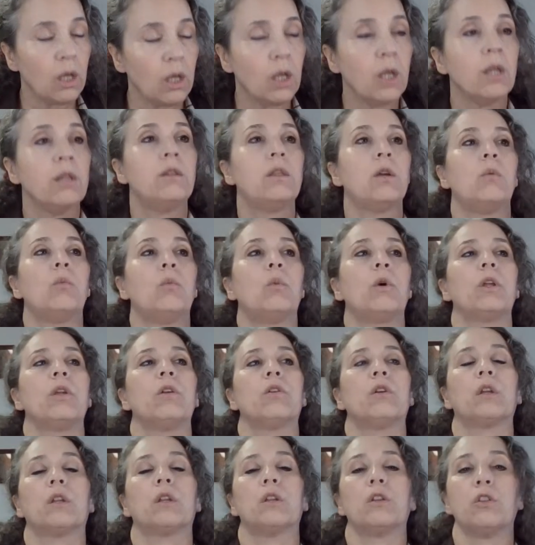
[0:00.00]
then what
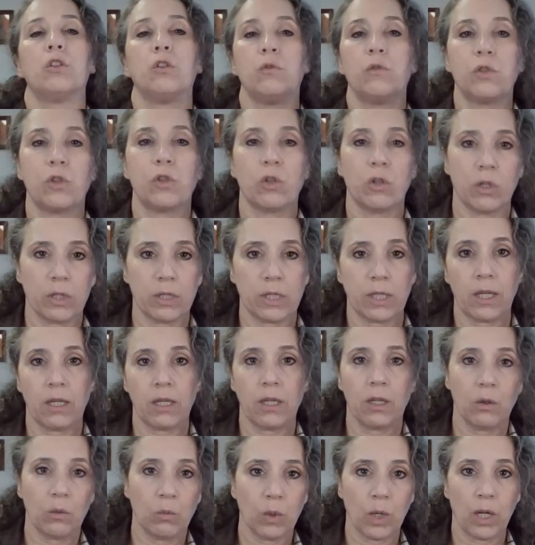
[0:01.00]
you're going to do is you're going to
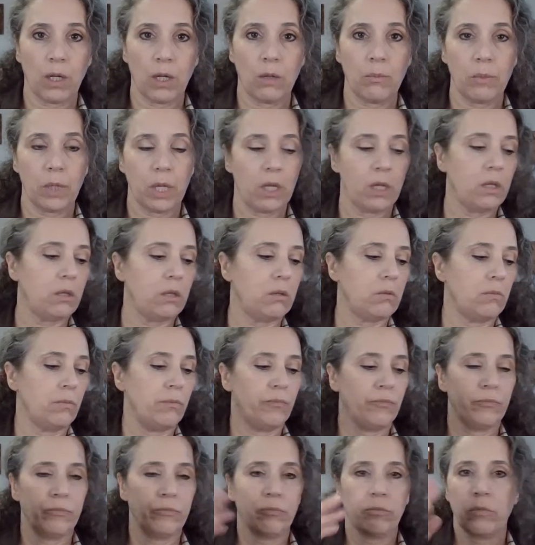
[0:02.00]
take your raw meat,
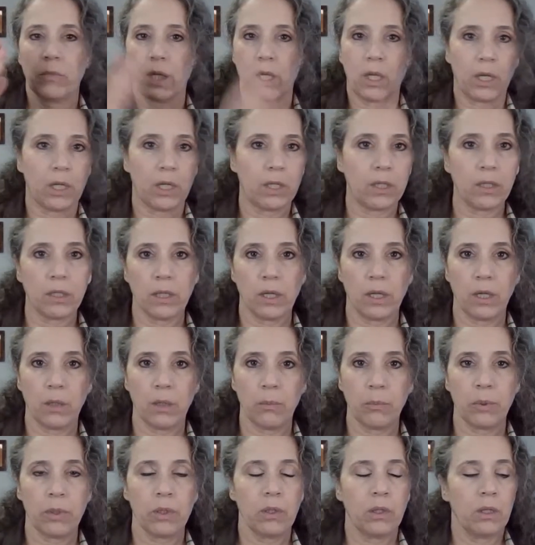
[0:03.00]
cut it
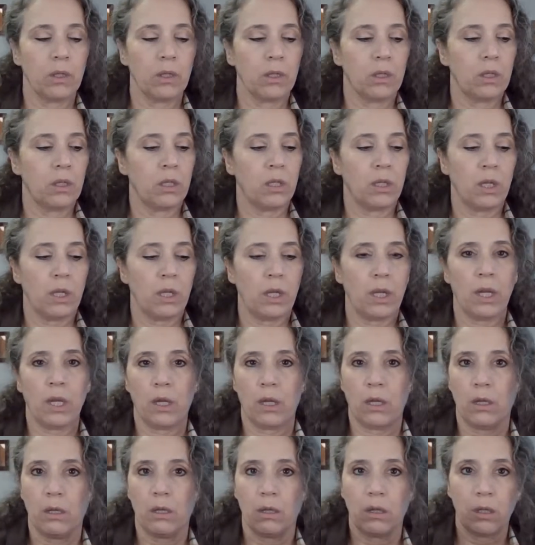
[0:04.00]
up,
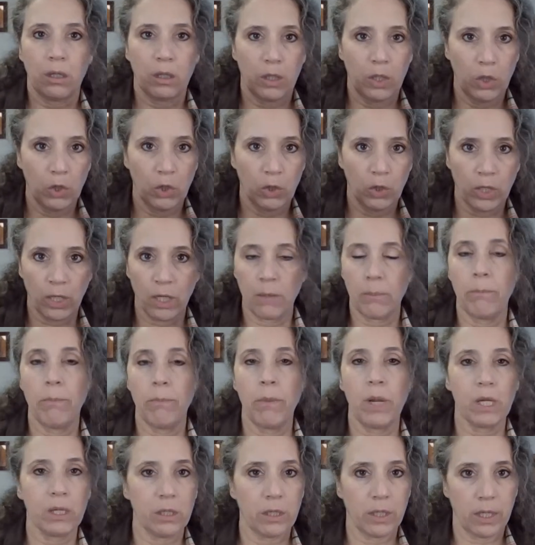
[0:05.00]
and you're going to
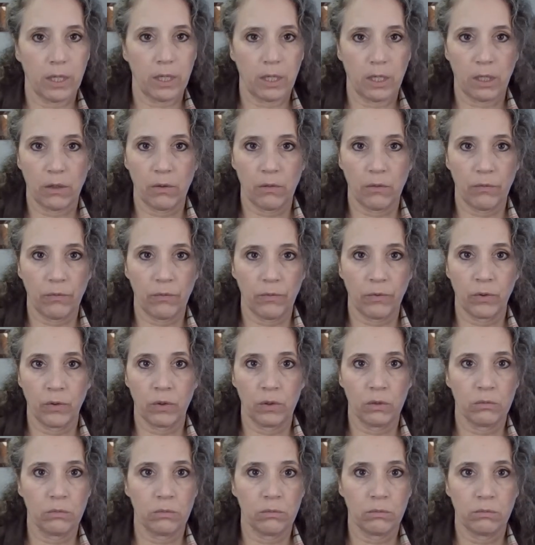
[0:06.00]
marinate it
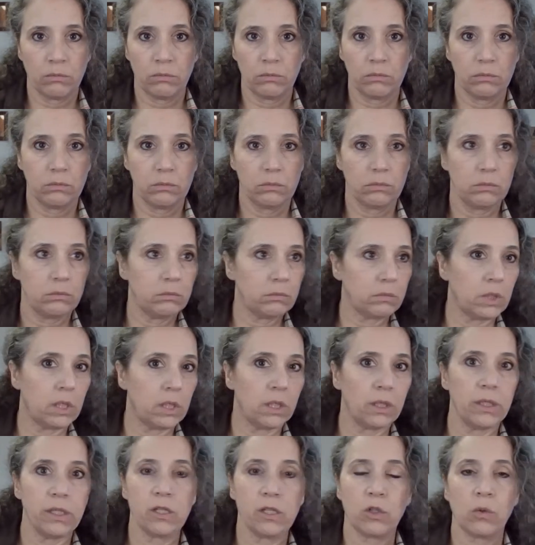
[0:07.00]
for
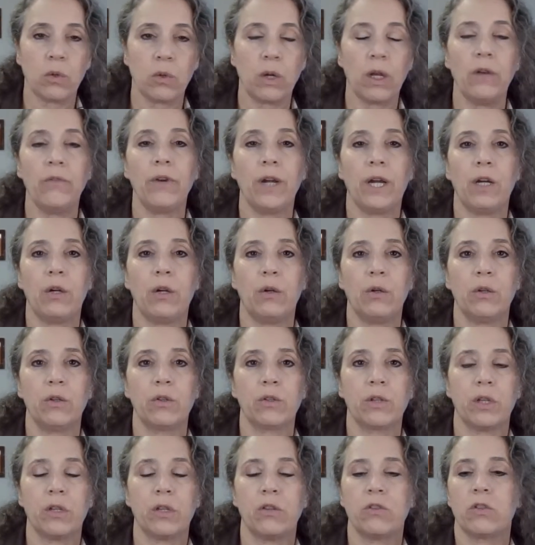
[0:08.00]
at least 12
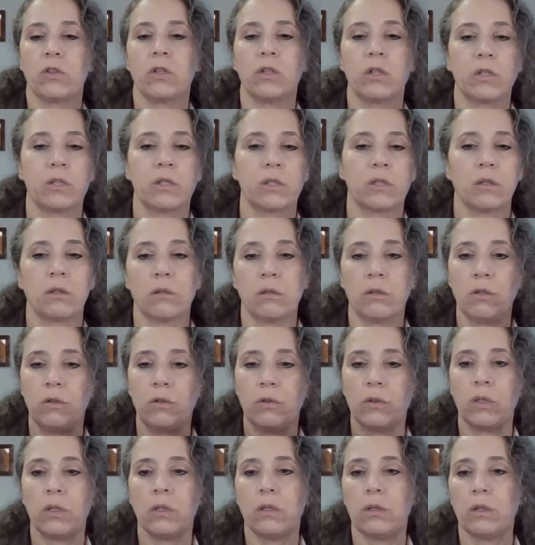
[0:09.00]
hours. I usually just
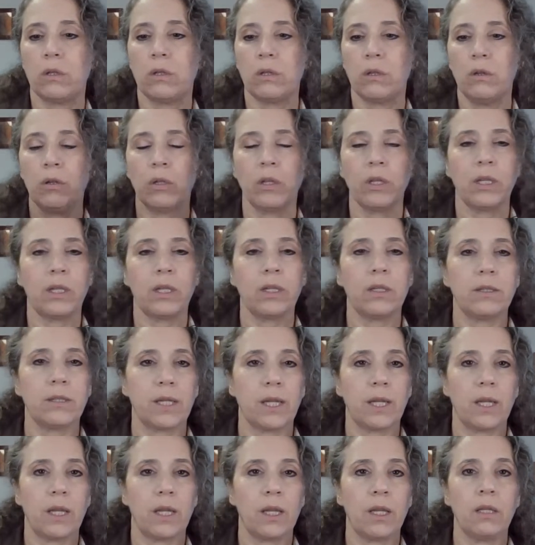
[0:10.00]
do it early in the
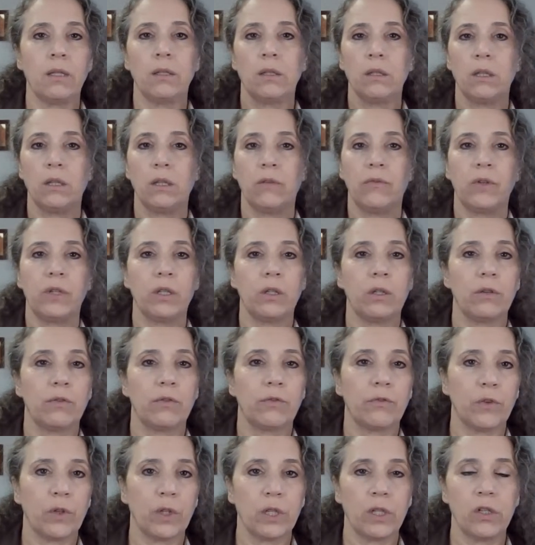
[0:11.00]
day, leave it in the
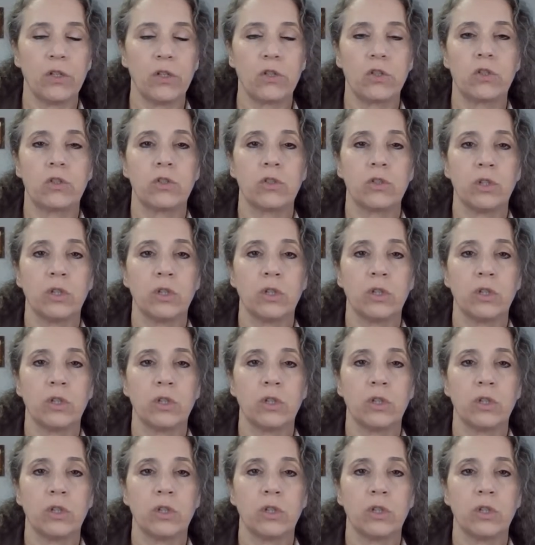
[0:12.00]
fridge